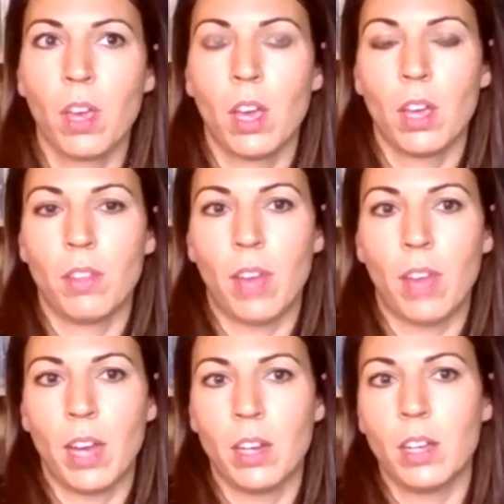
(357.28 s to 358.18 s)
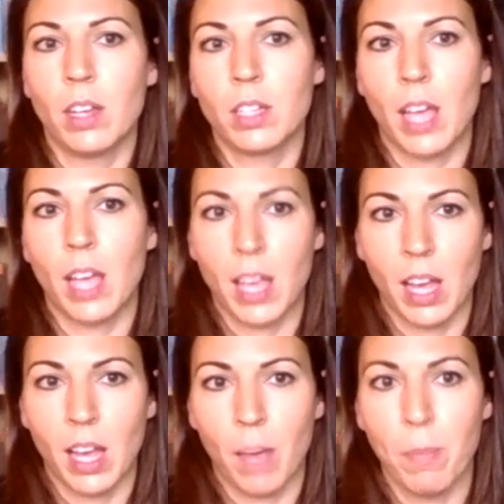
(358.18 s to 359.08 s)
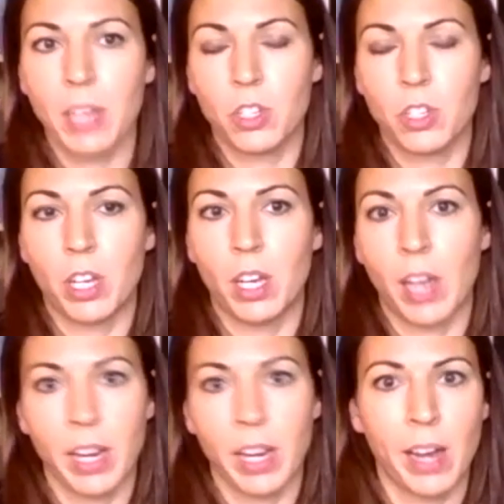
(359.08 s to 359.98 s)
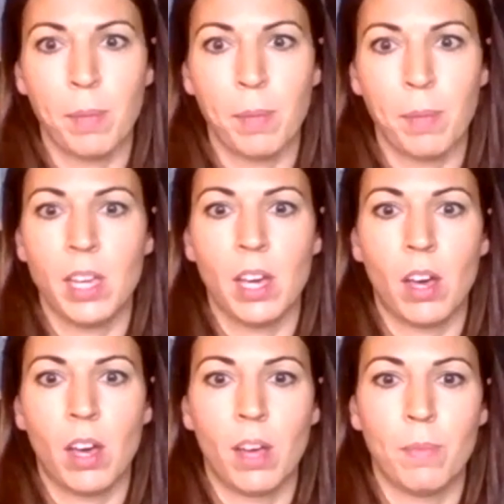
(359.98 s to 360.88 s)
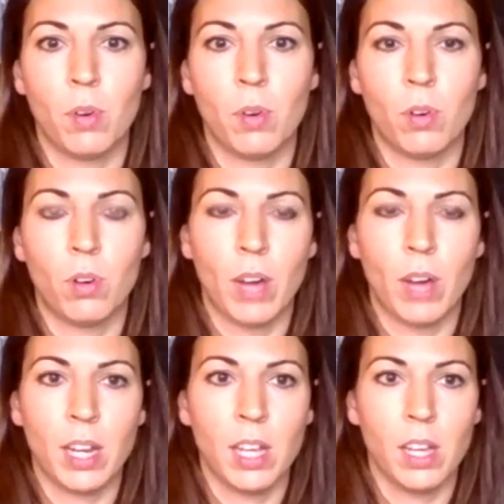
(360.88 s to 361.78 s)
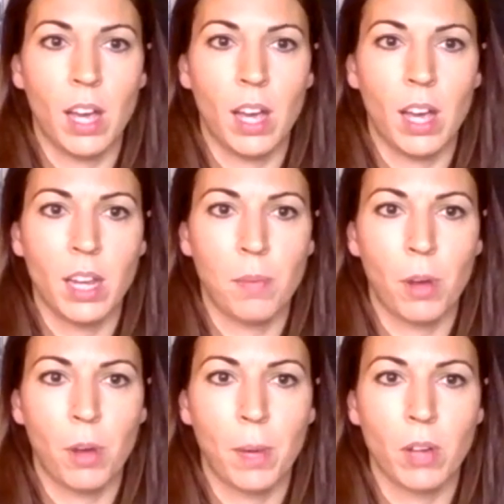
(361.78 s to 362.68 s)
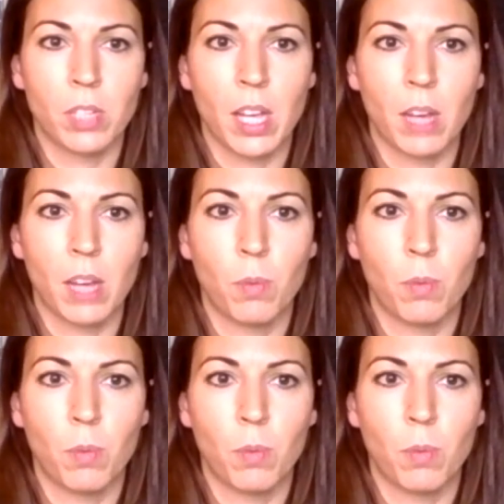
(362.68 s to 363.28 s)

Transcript: then taking a mixture like NAMI or any probiotic with